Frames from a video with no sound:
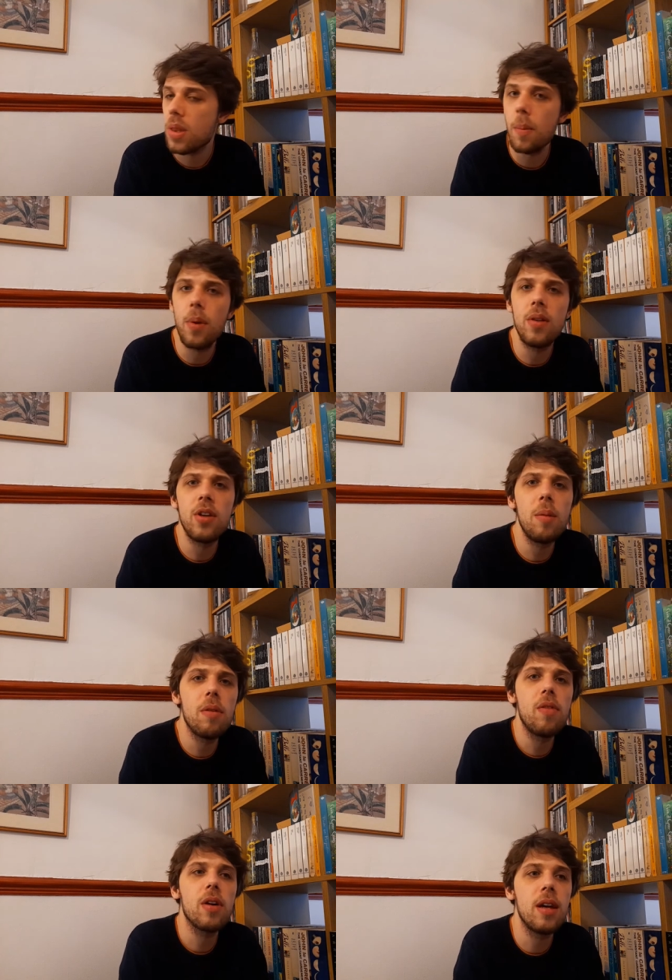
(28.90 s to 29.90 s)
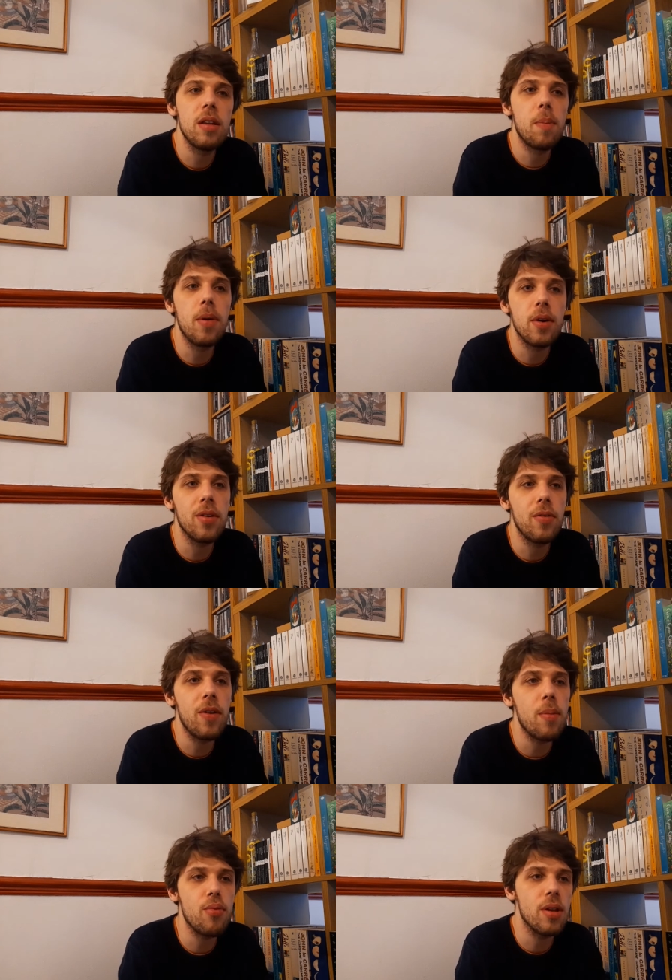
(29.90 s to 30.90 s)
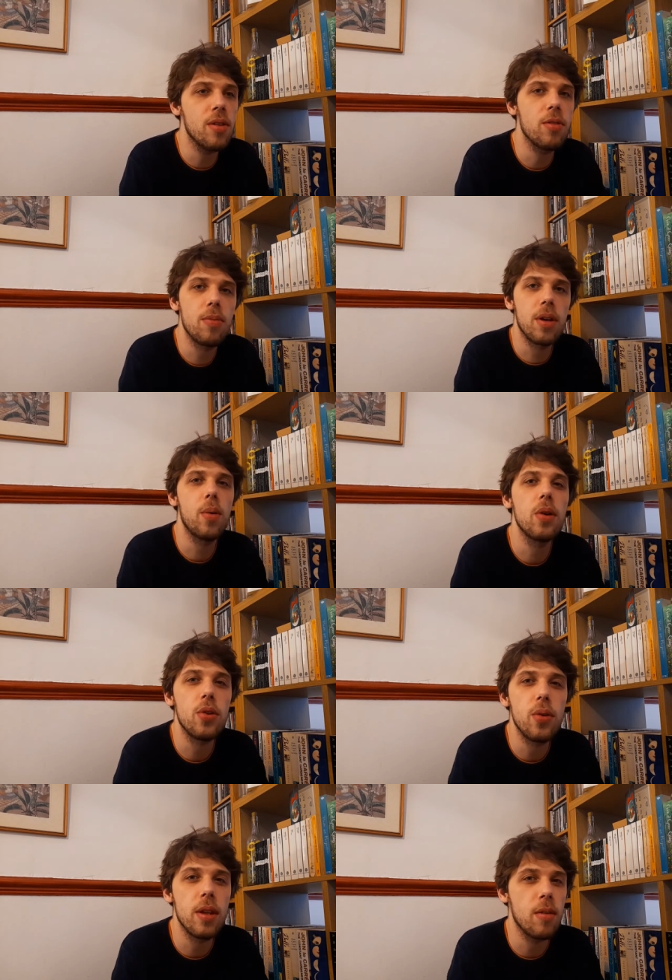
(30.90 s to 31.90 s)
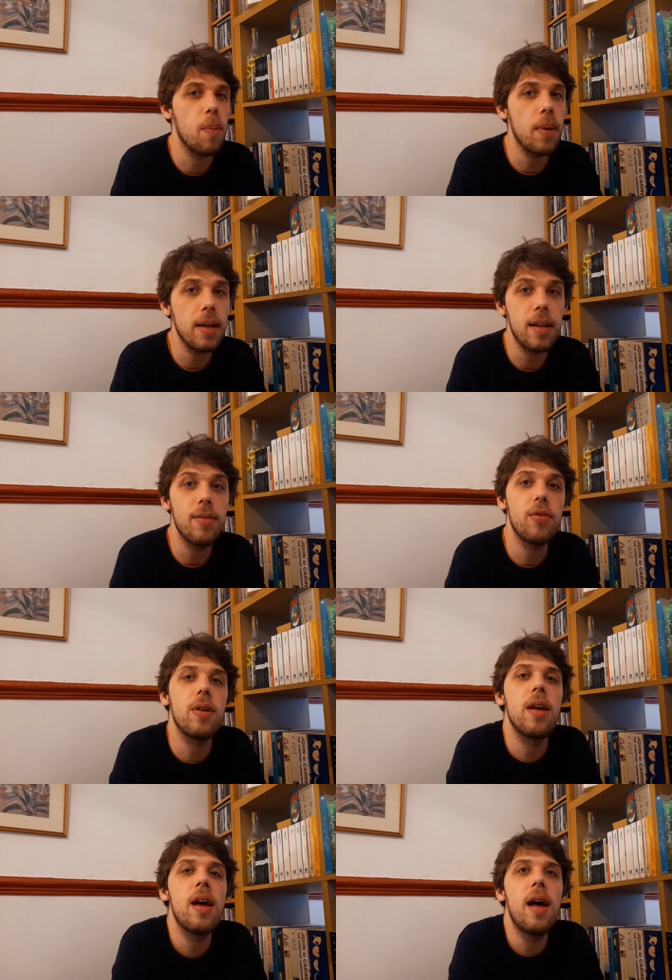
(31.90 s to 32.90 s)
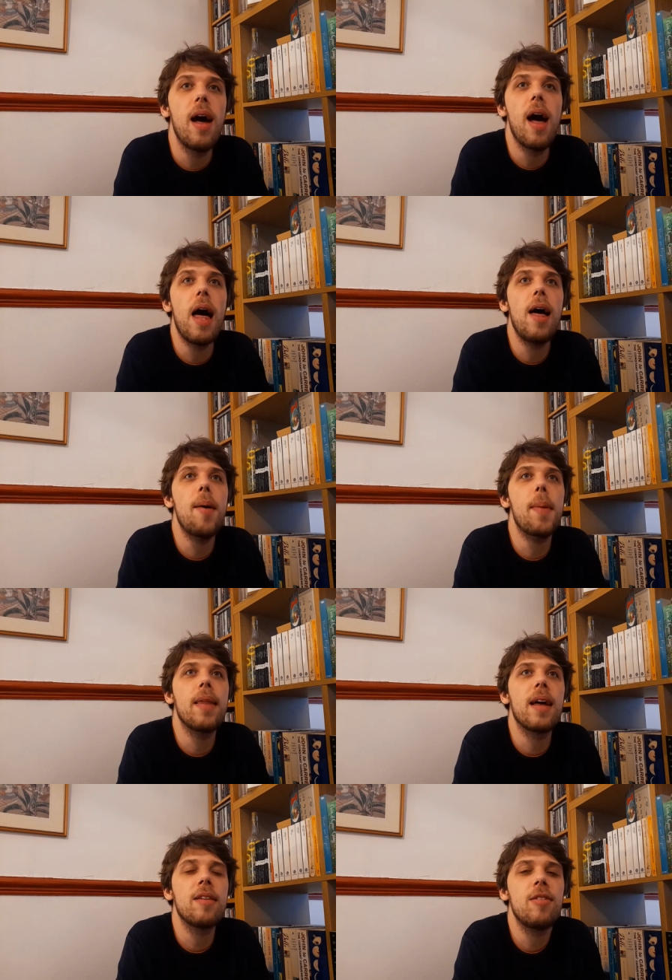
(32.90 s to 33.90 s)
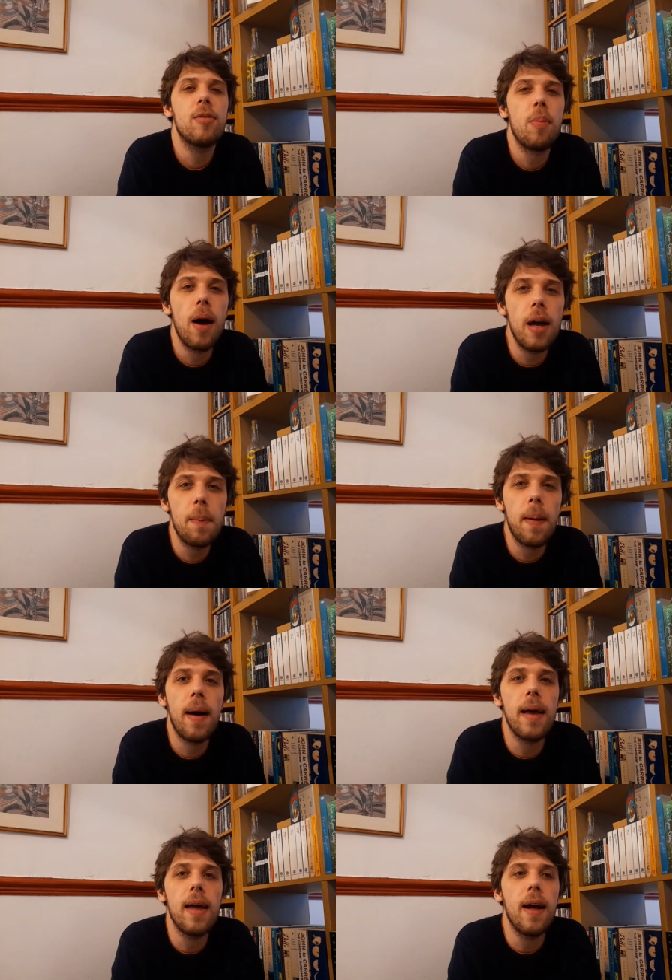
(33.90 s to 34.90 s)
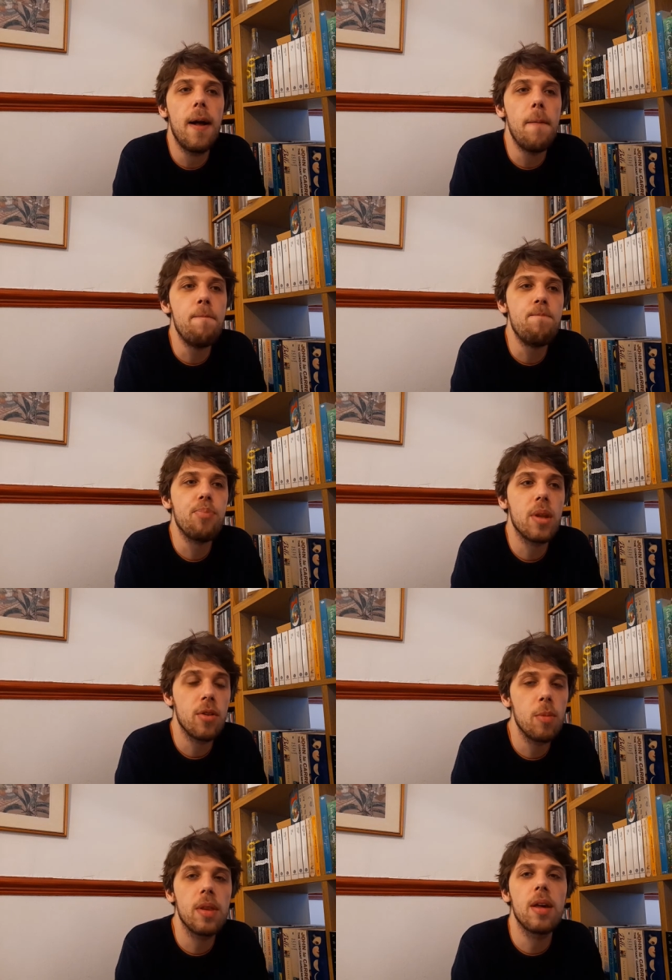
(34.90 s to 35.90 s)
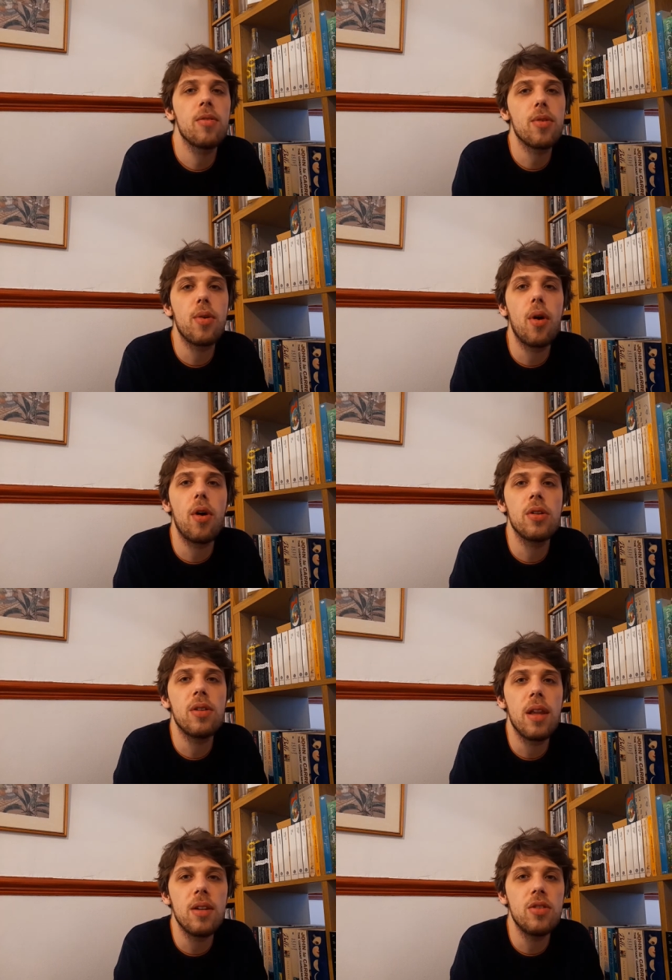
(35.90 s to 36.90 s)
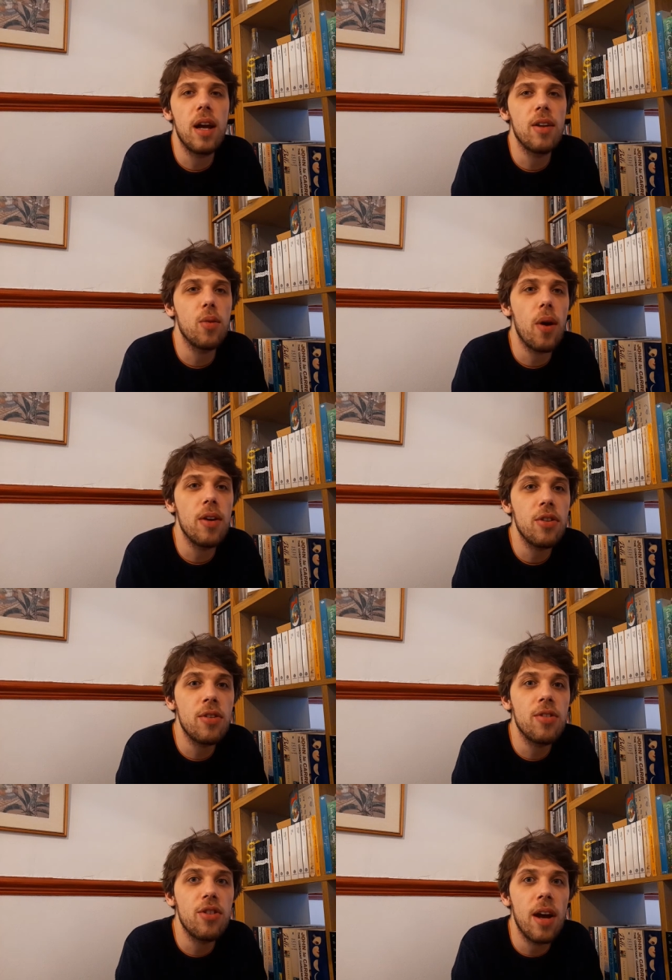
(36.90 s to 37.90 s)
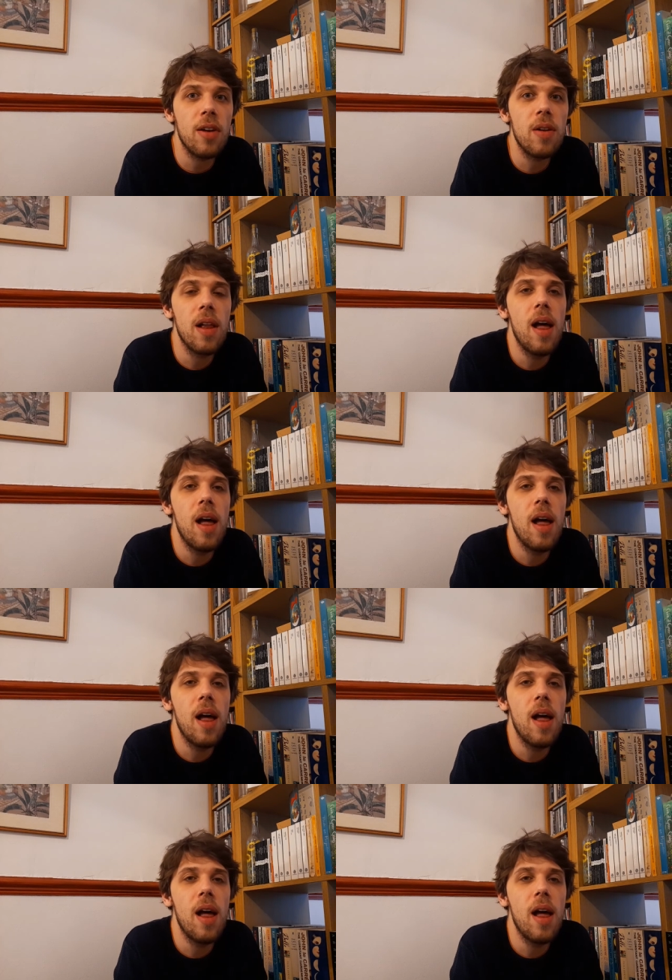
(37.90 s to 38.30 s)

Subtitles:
But in terms of looking at the books in February, there's something I want to do that's a bit different, and that's inspired by something I saw on Shelley Swearingen's channel.